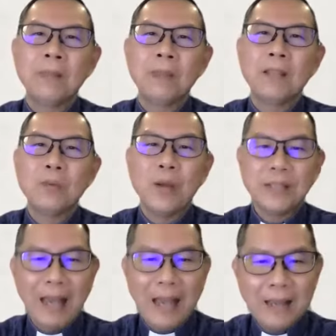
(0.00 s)
So as
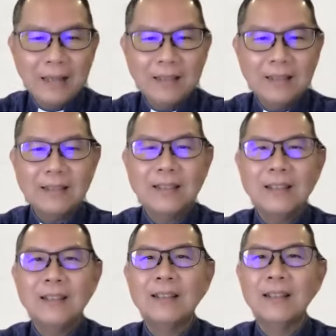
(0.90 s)
I end,
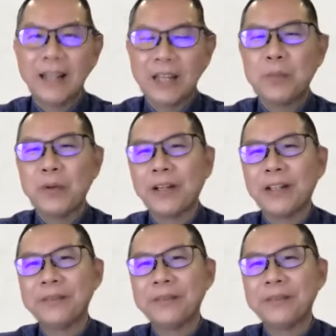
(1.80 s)
let us pray.